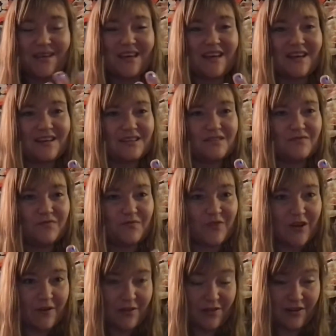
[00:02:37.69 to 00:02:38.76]
it is
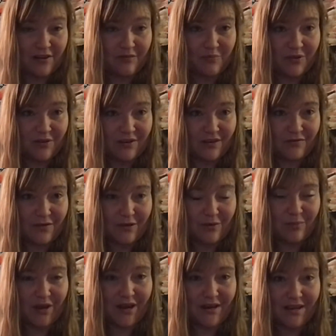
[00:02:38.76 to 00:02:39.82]
very therapeutic for the
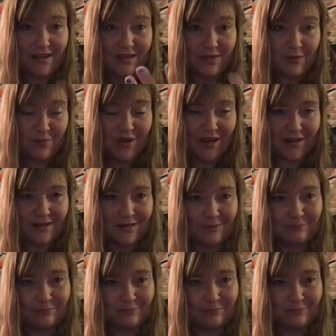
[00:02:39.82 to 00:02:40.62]
body and the mind.